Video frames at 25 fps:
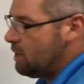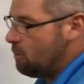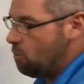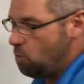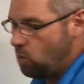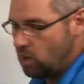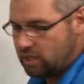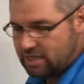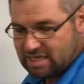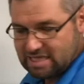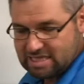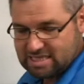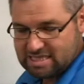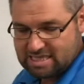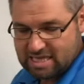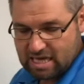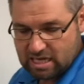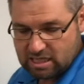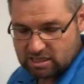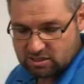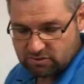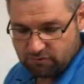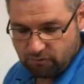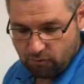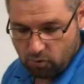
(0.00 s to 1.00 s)
what this
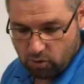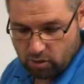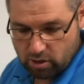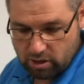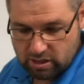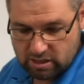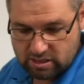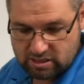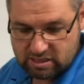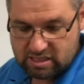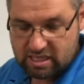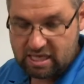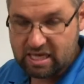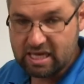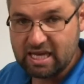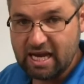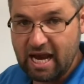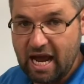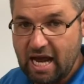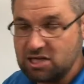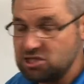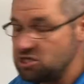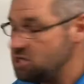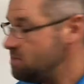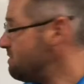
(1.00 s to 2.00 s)
does for us, it
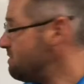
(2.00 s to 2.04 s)
actually